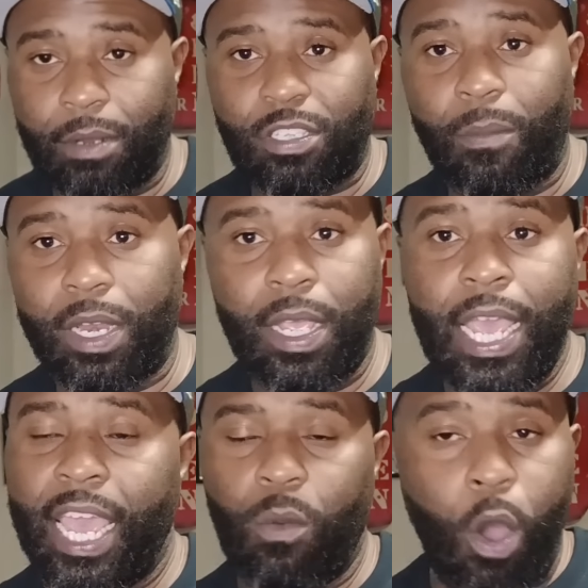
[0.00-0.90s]
I'm talking about,
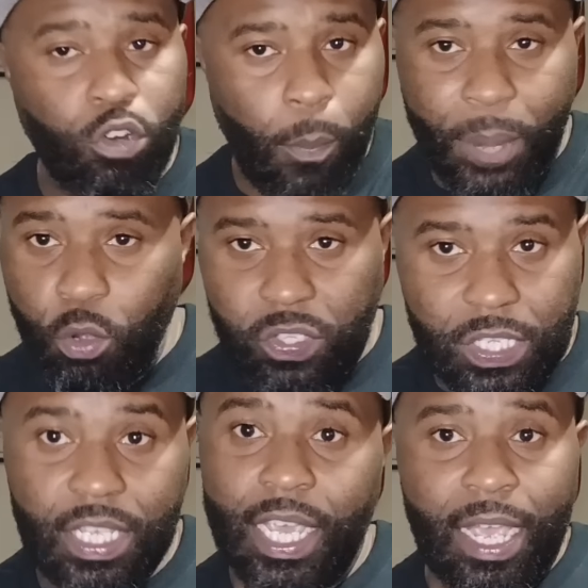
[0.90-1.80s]
it wasn't the
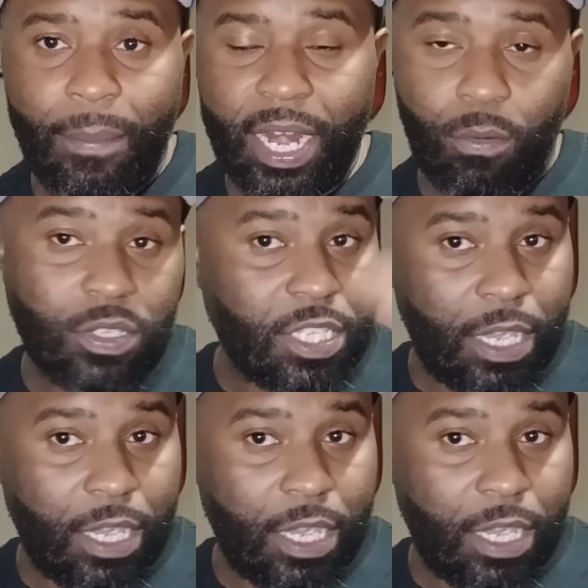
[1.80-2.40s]
Boosie, but it was